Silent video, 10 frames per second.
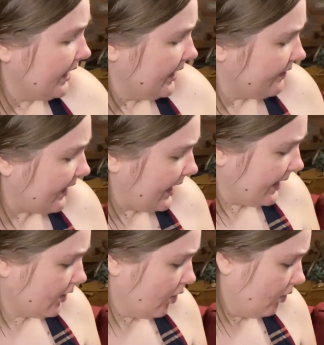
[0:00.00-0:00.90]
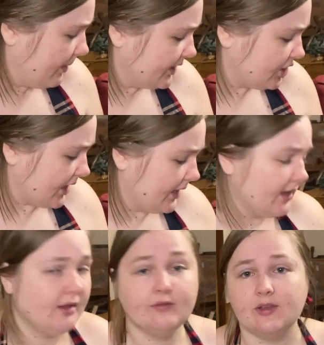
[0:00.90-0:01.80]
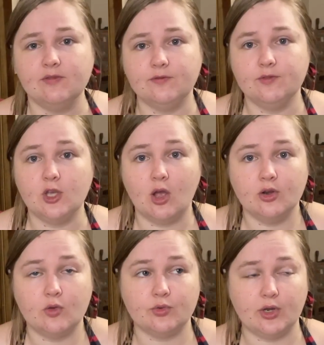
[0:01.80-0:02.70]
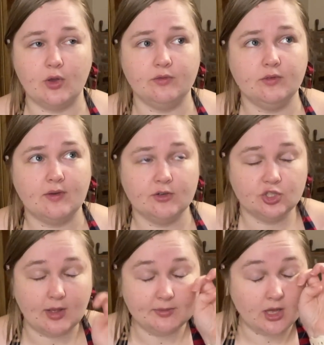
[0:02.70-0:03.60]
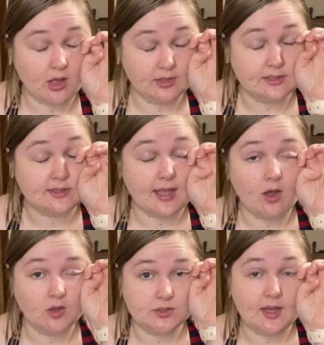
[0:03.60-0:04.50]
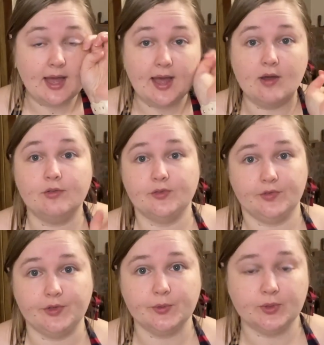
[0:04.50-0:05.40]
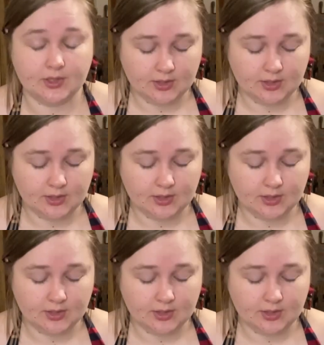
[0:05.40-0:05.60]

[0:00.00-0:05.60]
they had a whole bunch of, if y'all don't know, if you've never shopped at Ollie's, they also have food,